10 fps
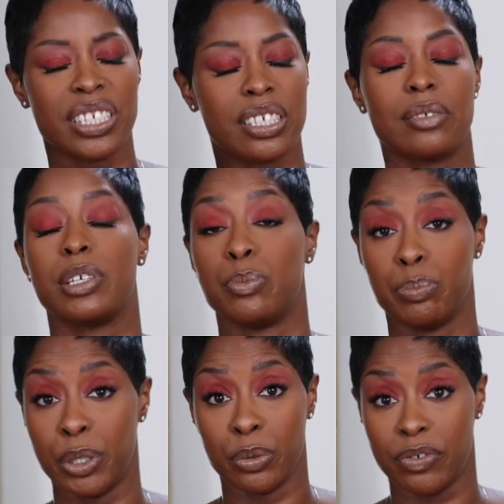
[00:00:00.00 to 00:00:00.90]
It's
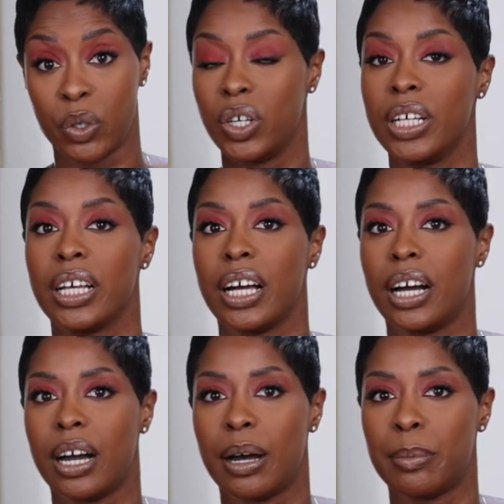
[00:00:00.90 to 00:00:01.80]
beautiful.
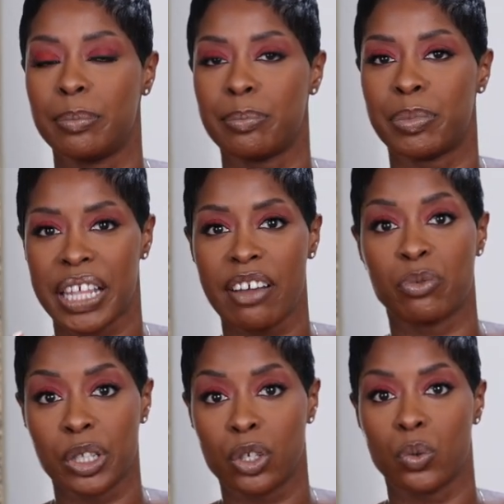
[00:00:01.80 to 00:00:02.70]
Um, but they
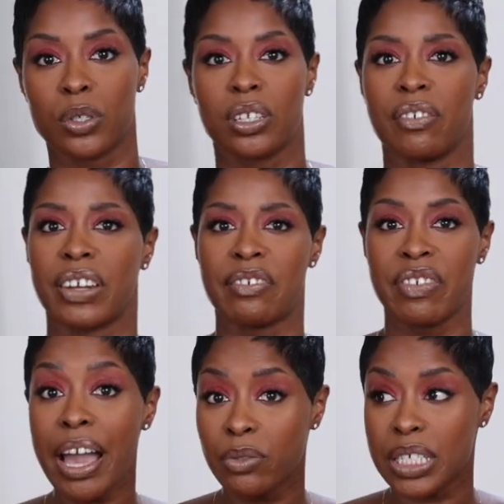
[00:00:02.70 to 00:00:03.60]
have really cool stuff. And I
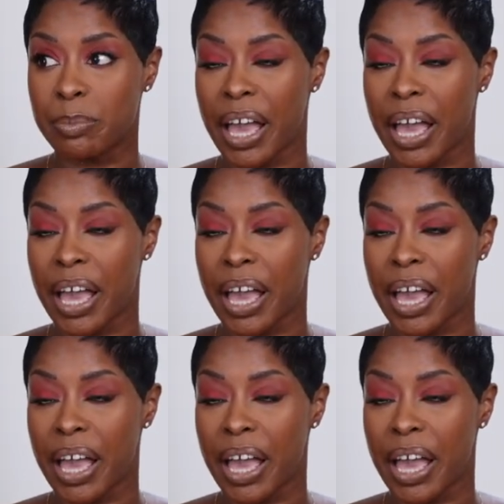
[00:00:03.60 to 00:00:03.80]
found this